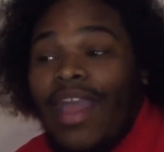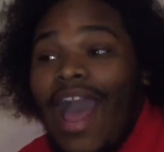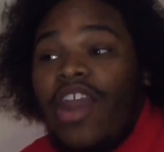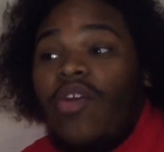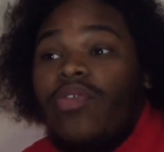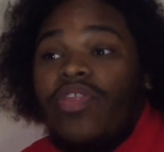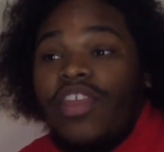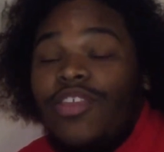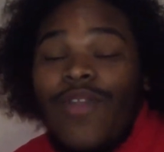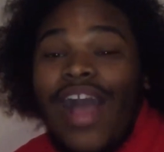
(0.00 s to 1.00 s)
Like, I don't
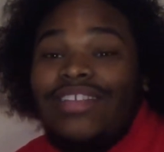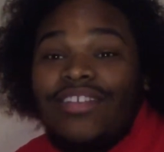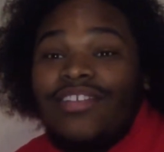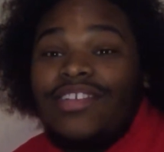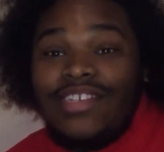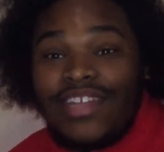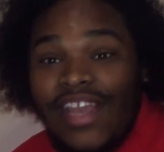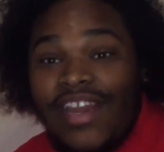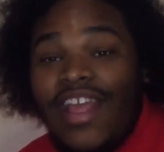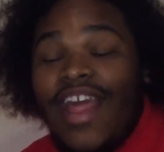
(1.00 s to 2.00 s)
think you guys
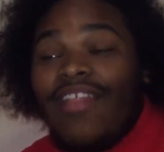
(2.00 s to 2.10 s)
understand.